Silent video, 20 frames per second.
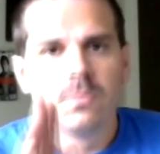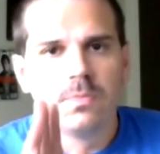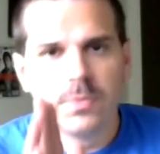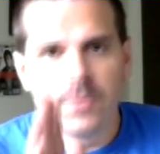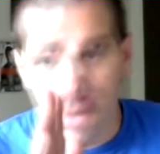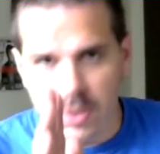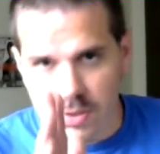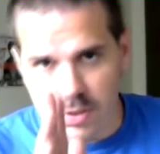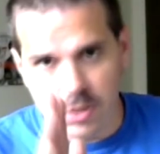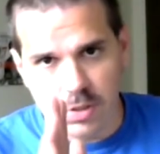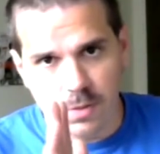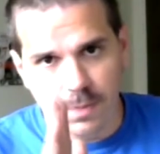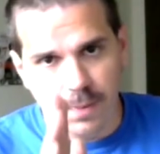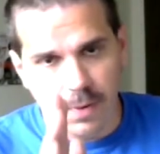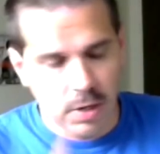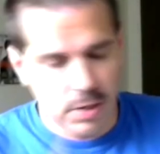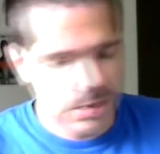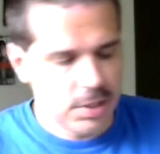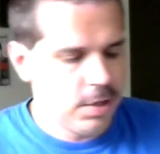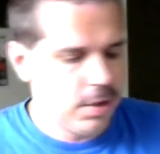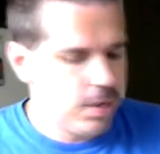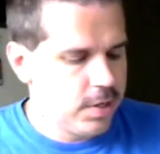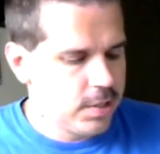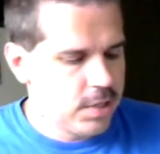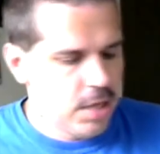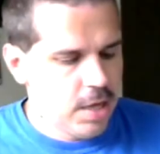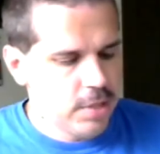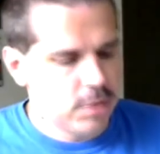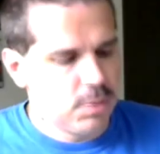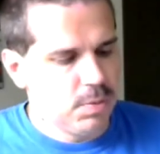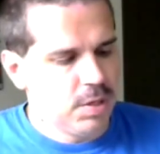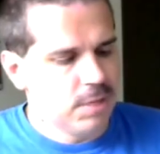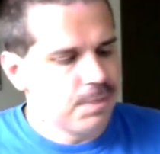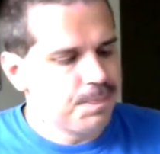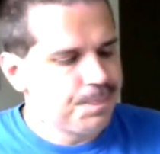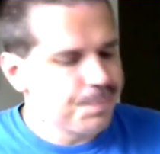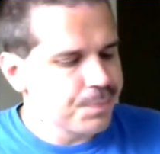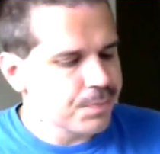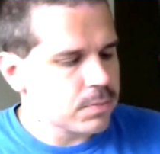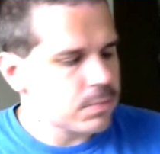This is the part that irritates me.
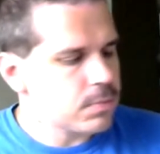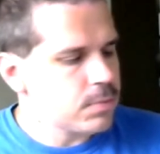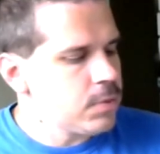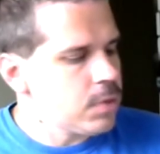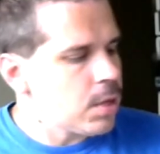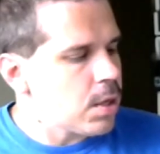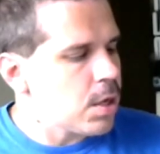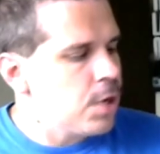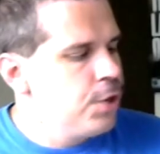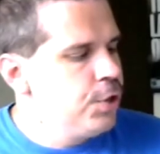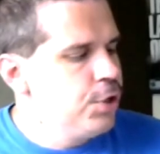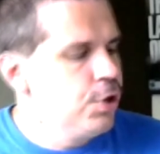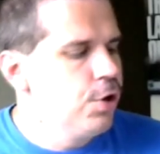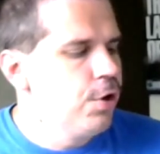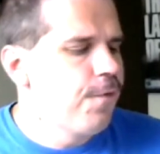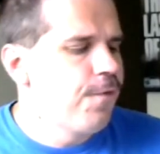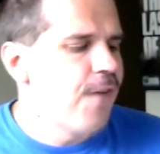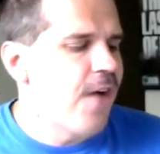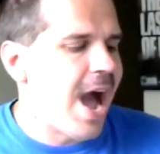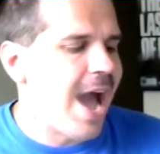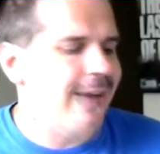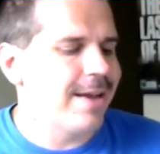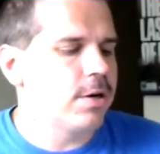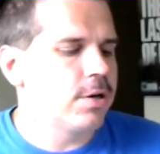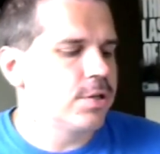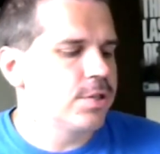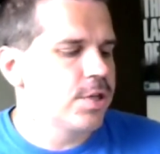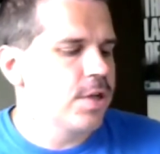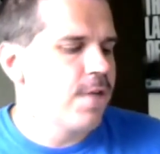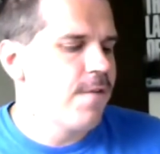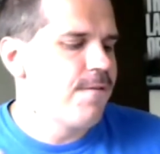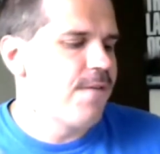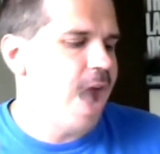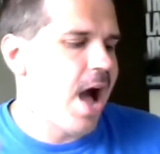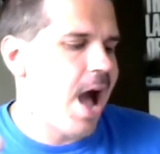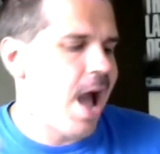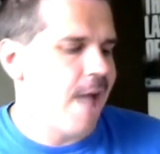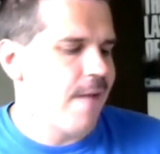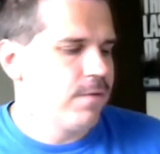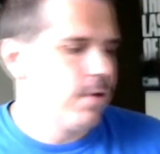New Fighters,
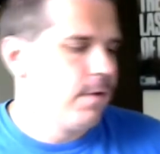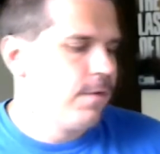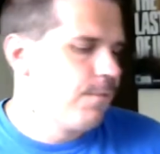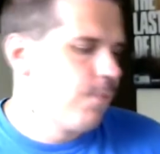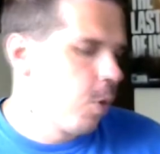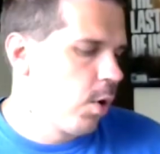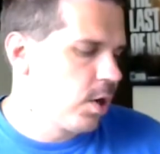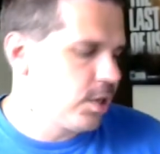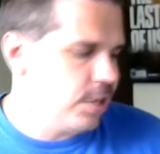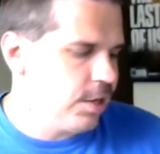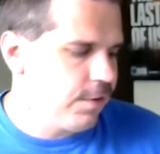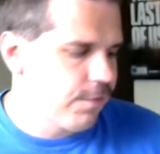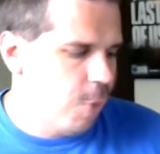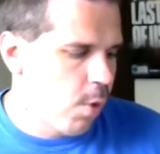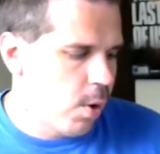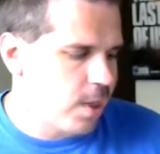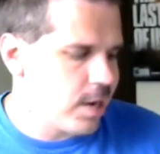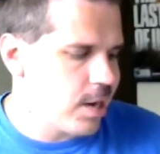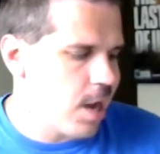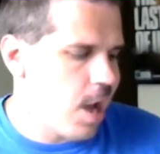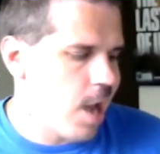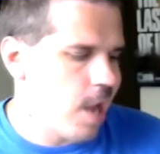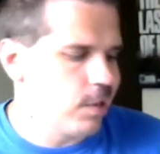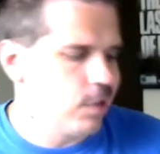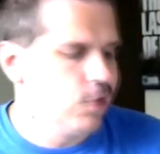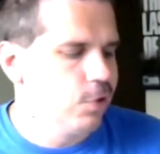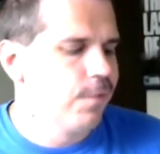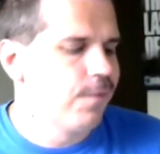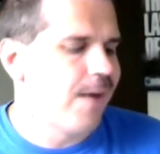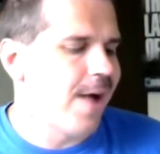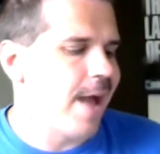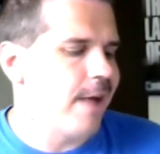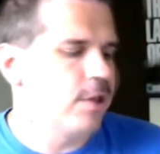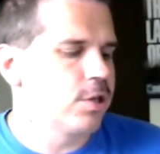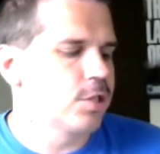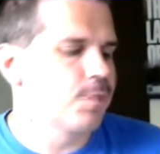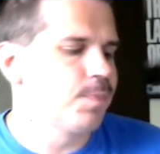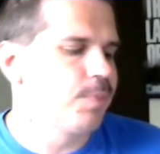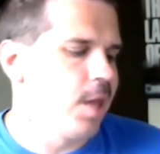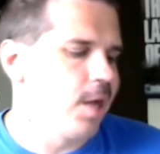$5, $14.49. New
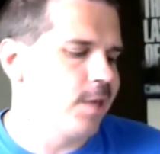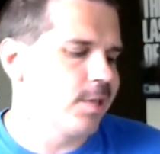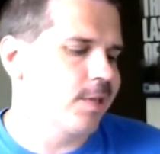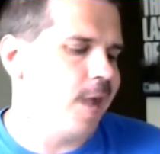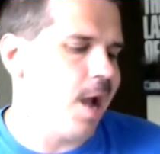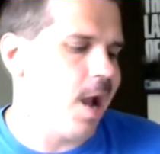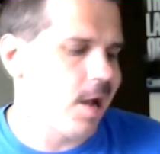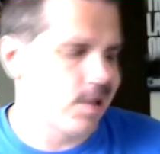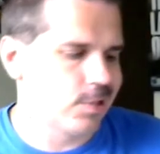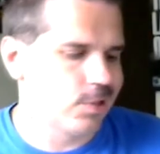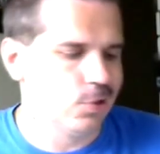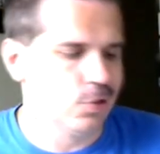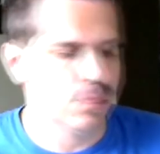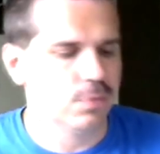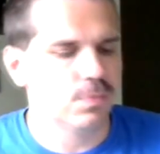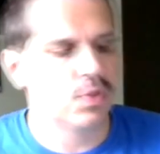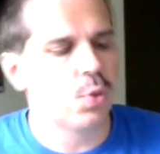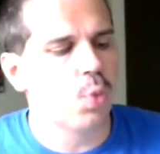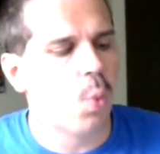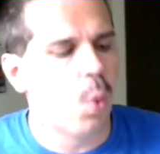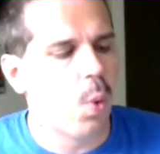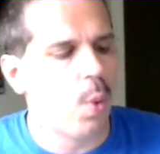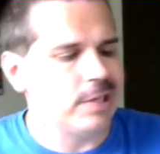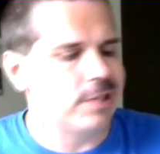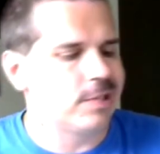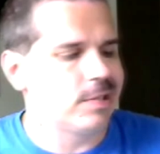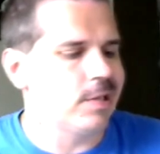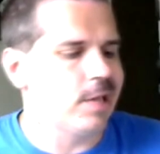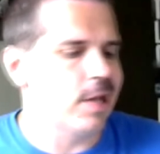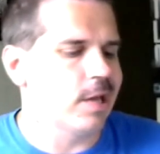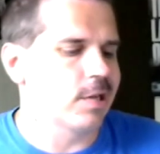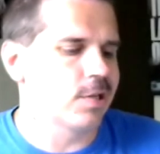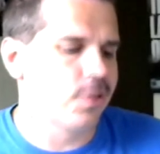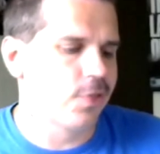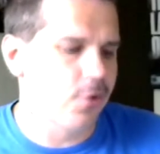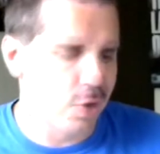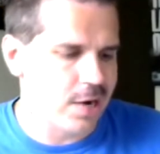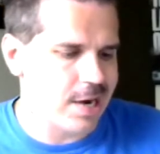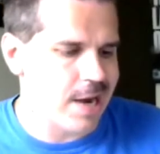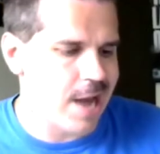Fighters Plus Costume, $26,
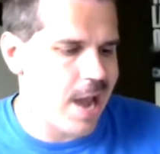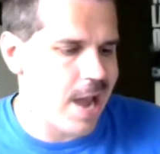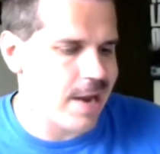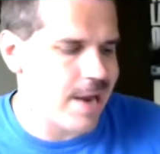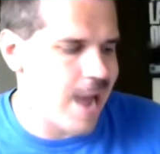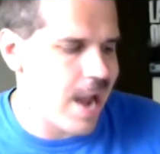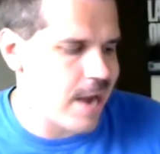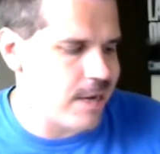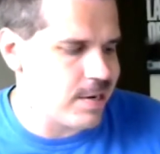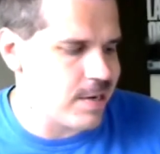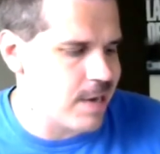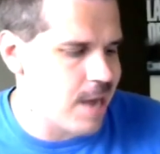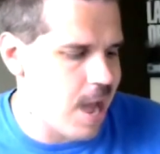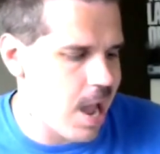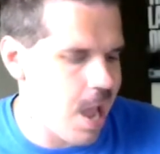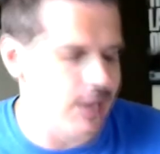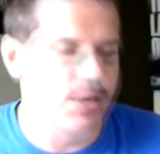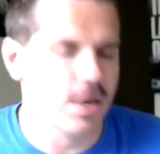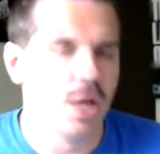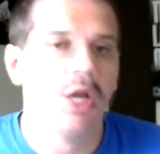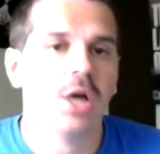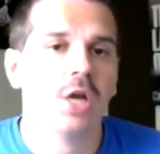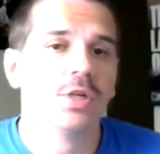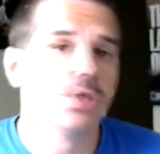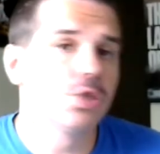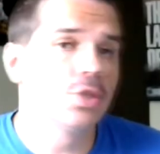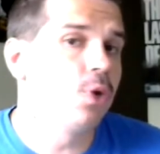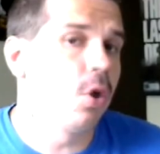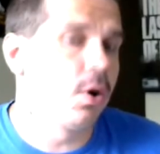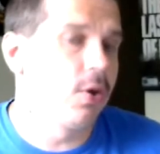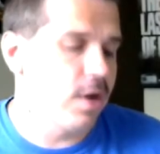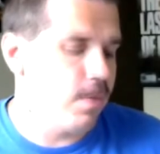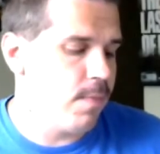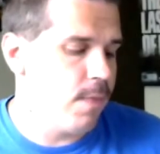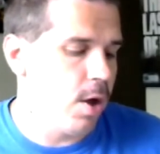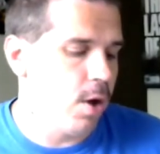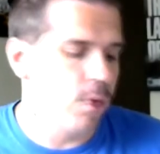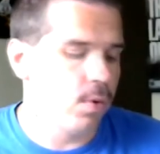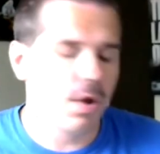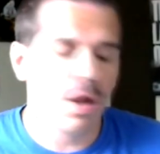$39.99. Story
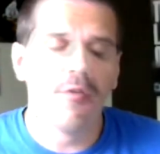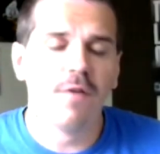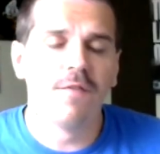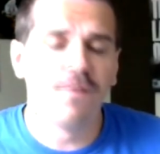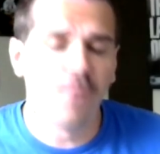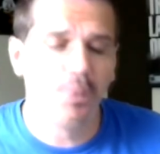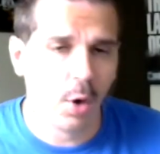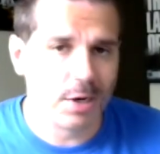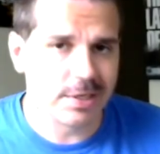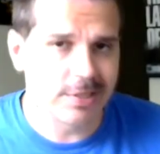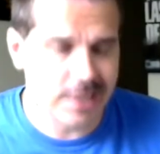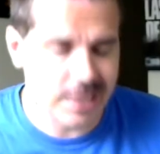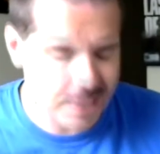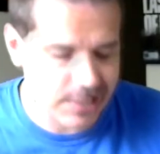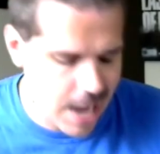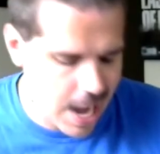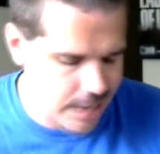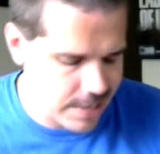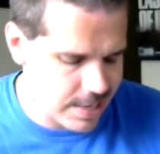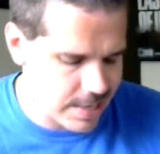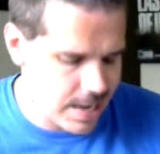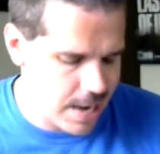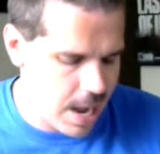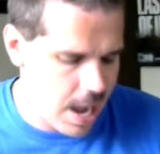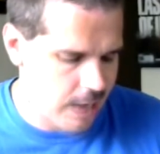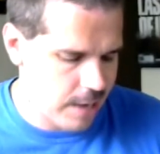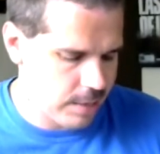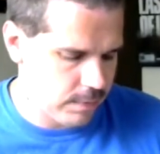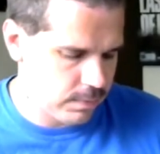Mode, $14.99.